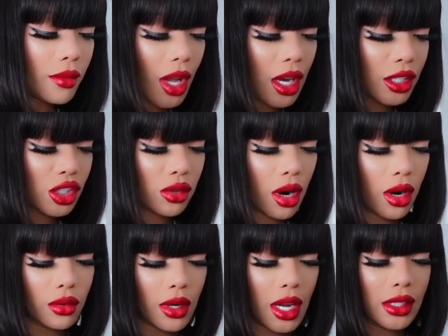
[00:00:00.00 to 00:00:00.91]
A
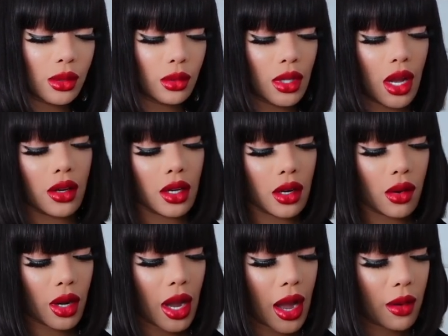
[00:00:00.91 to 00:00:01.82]
troll not too long
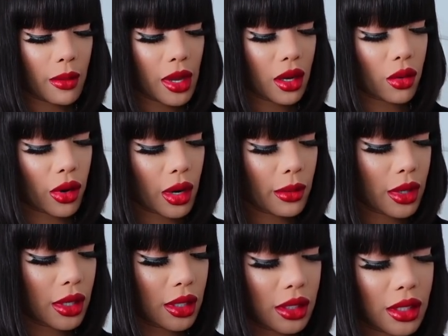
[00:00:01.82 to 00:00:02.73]
ago called me a
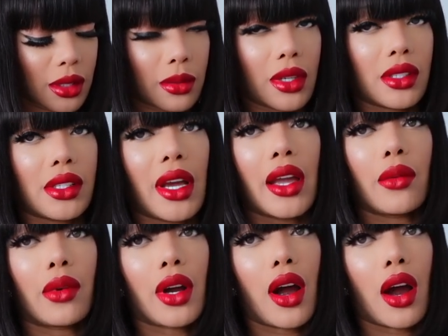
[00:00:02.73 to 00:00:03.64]
grandma just because I ain't
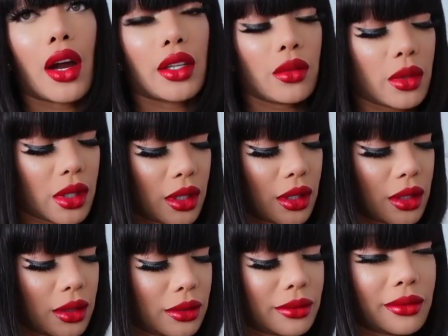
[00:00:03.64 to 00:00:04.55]
want to argue with her.
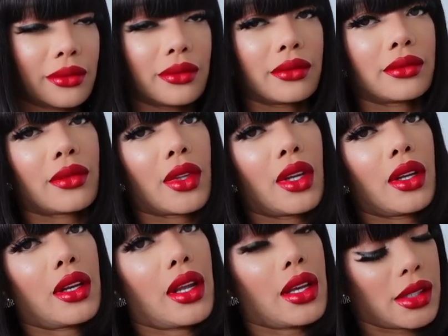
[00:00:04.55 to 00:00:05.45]

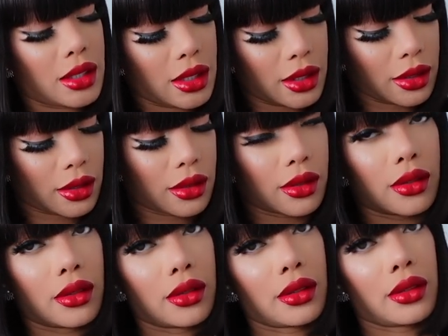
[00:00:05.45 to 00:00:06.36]
Man, sis,
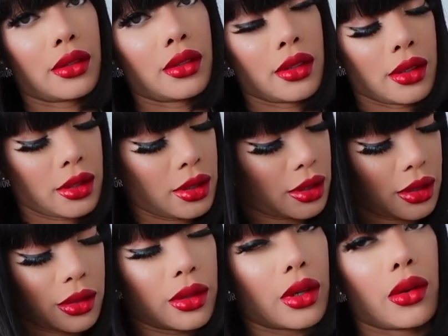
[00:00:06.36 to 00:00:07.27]

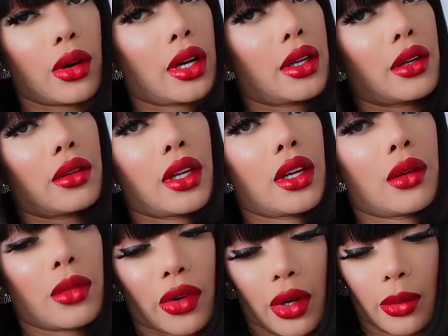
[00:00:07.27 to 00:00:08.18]
you know I ain't no
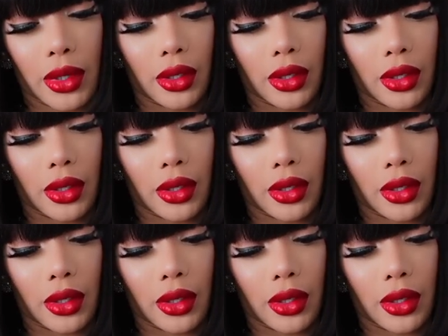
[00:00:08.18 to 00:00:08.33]
damn grandma.